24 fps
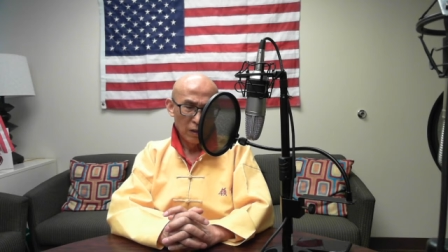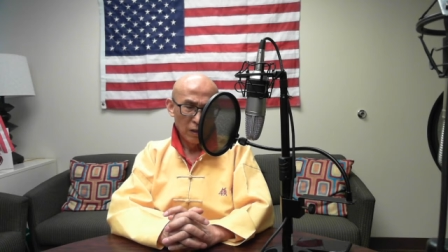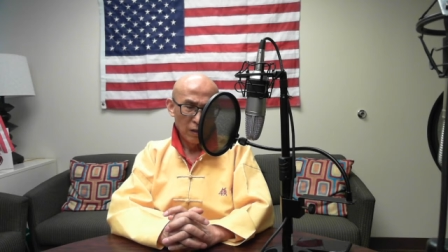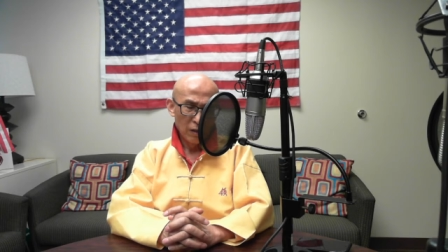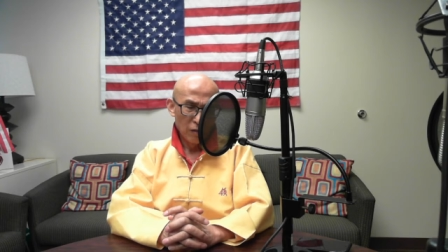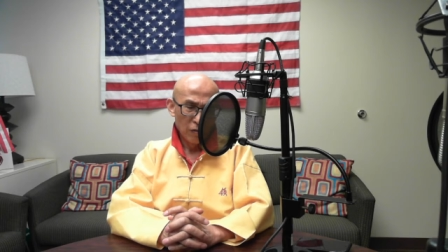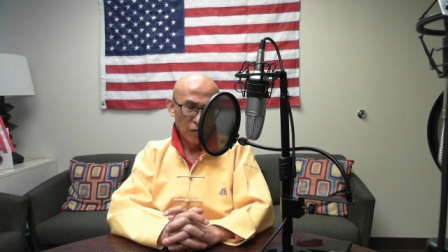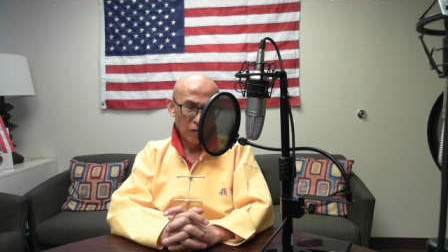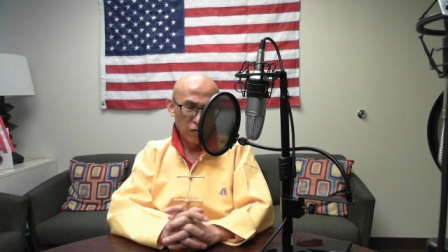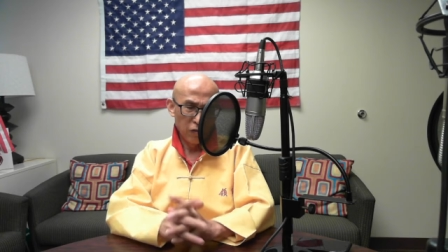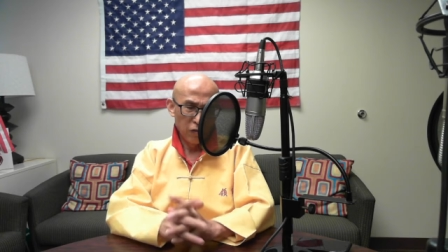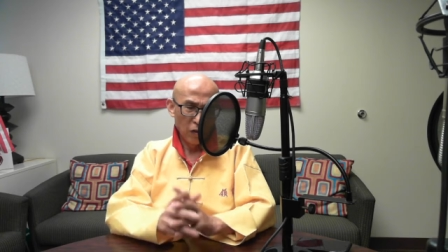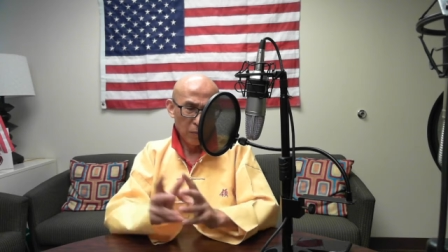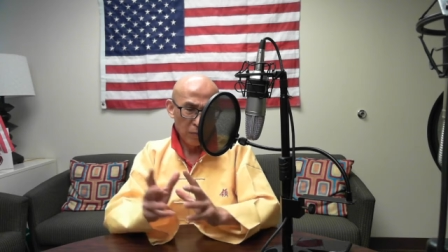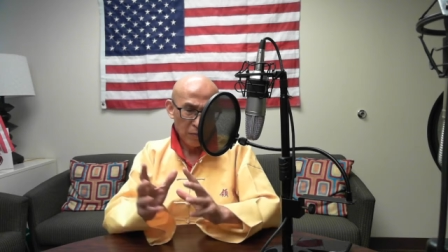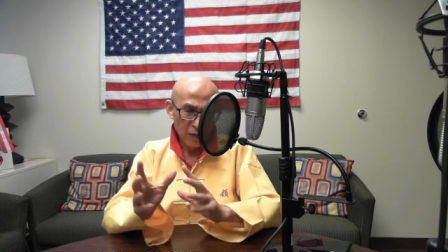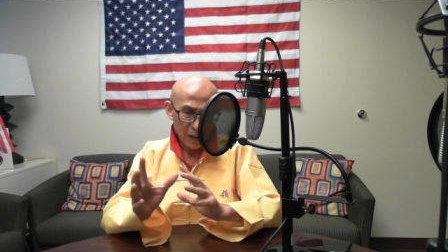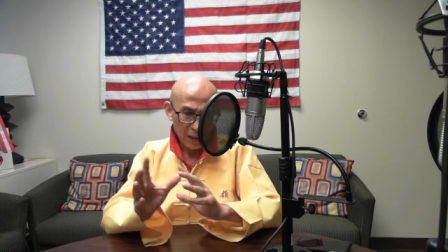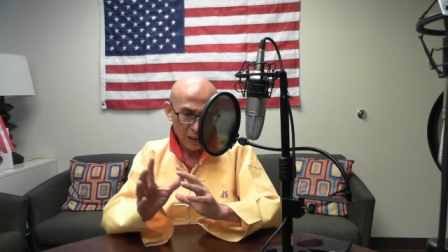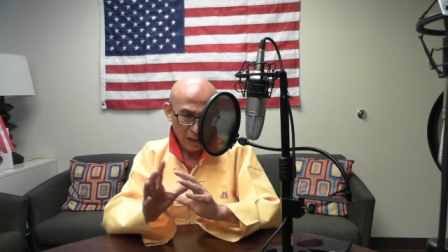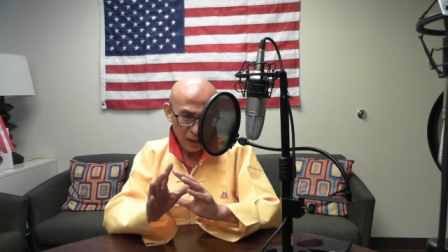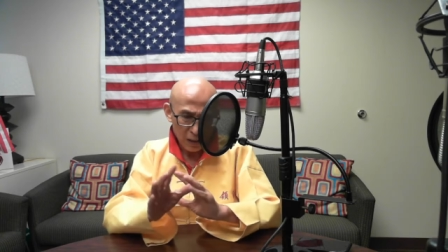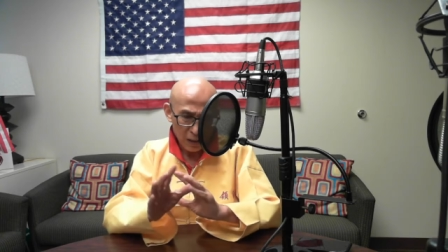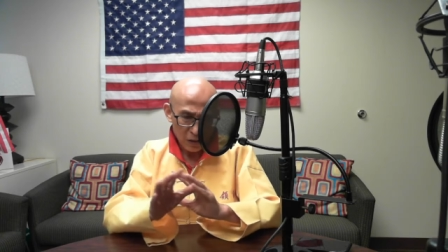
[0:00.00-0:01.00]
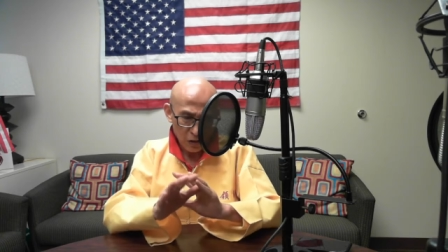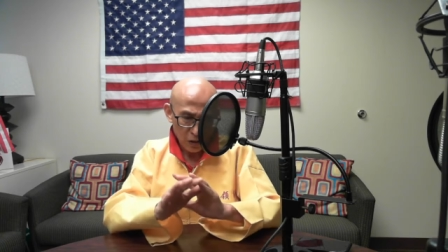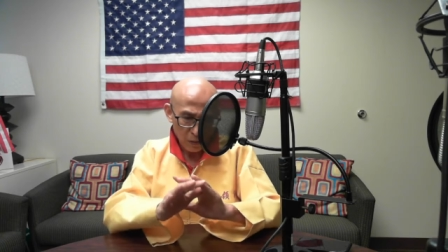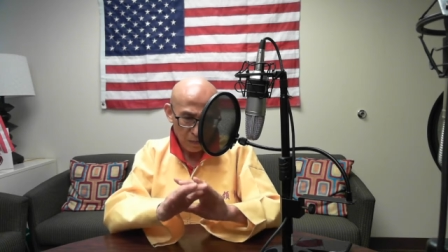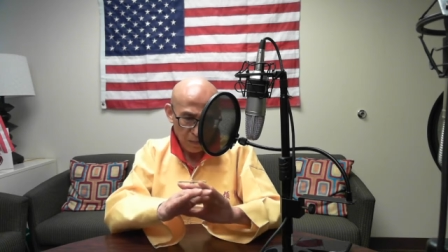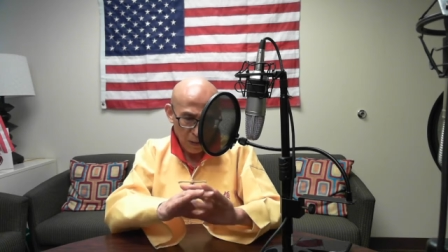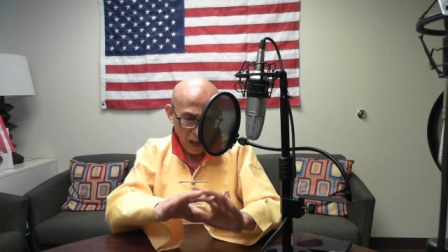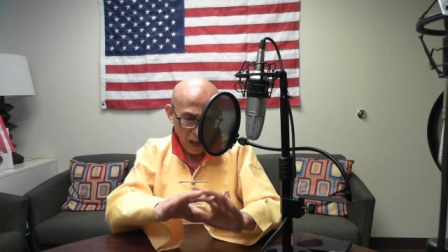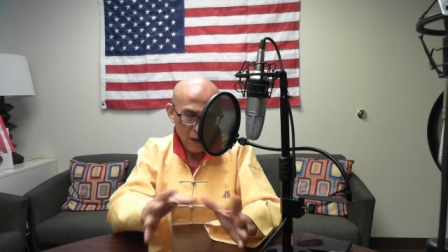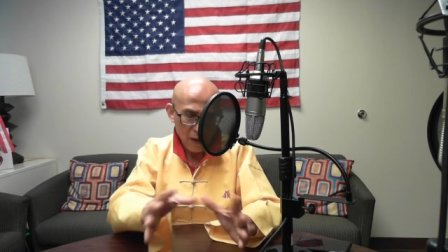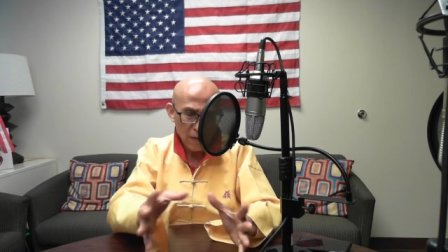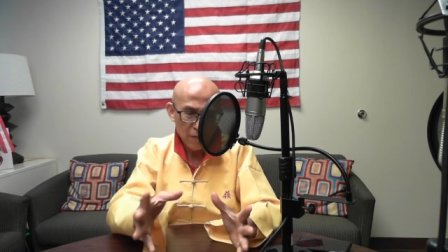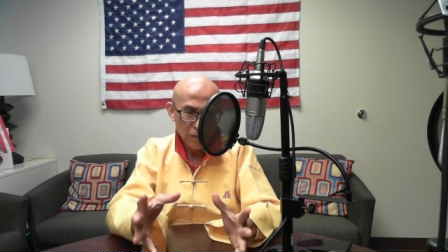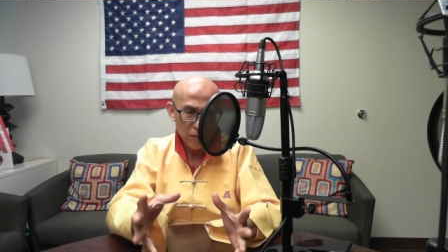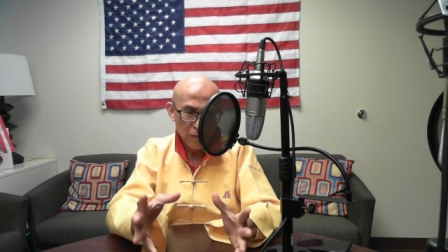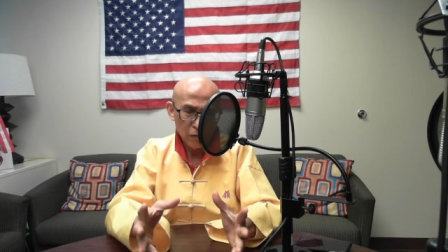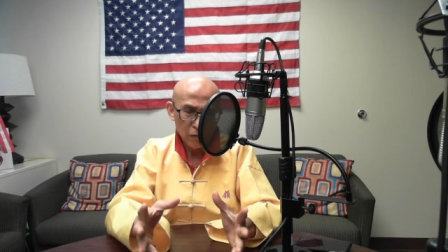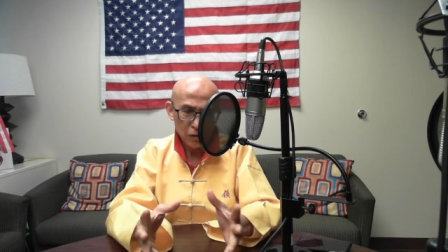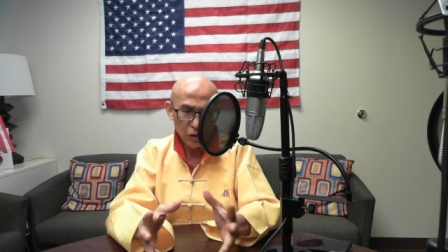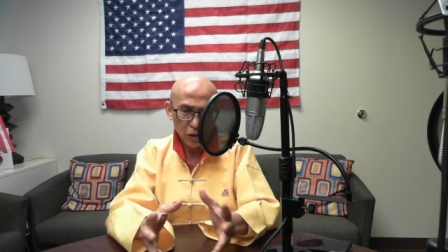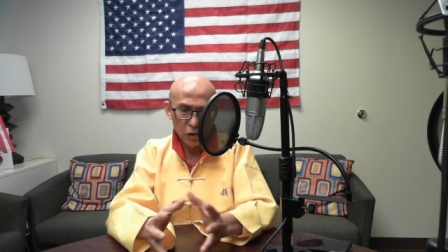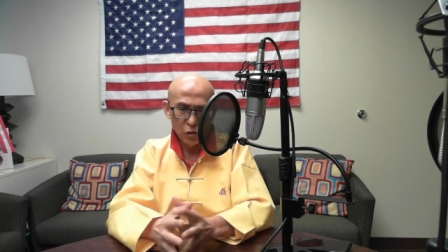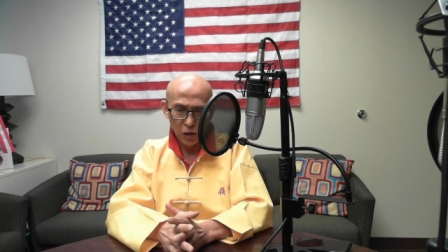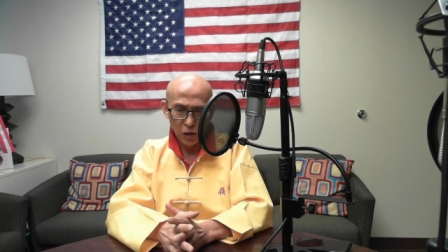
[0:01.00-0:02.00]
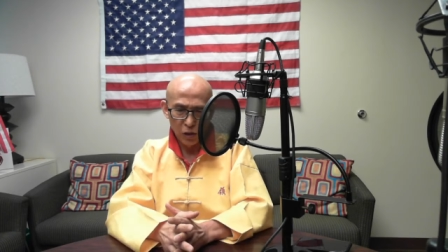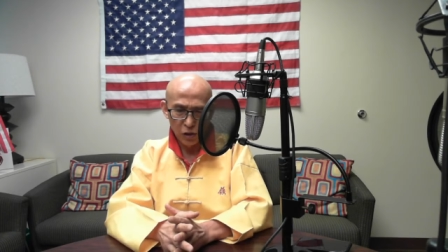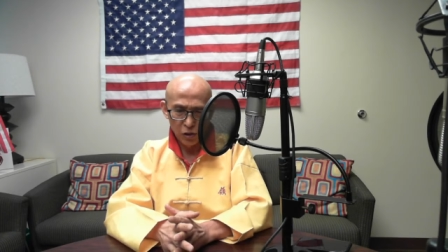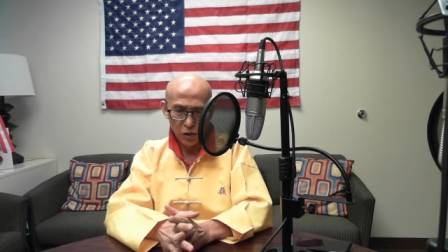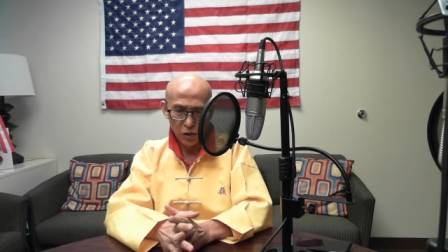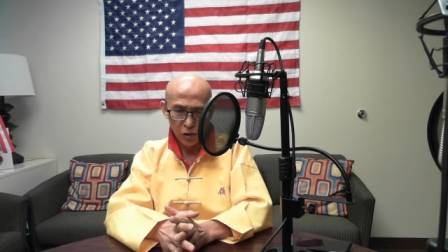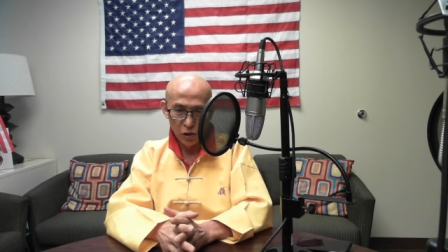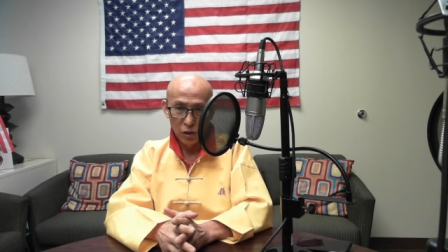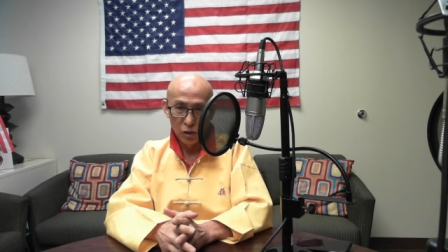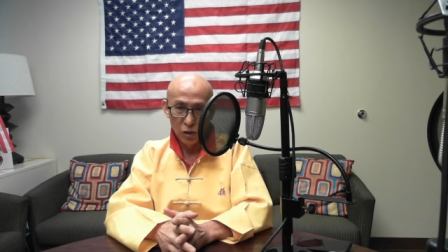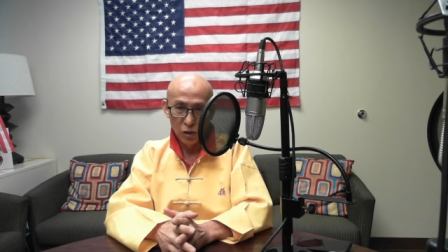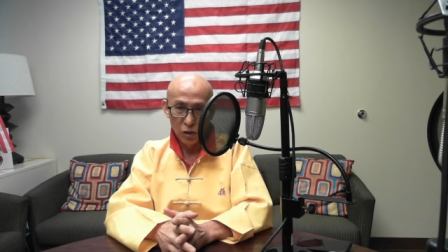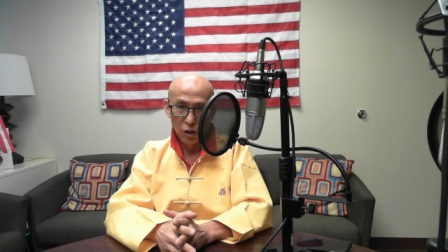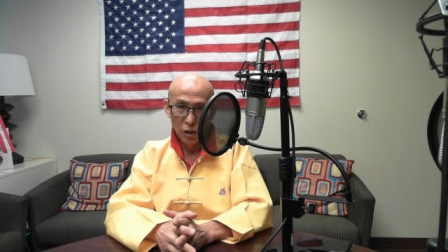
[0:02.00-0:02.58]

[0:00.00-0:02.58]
from such a painful situation,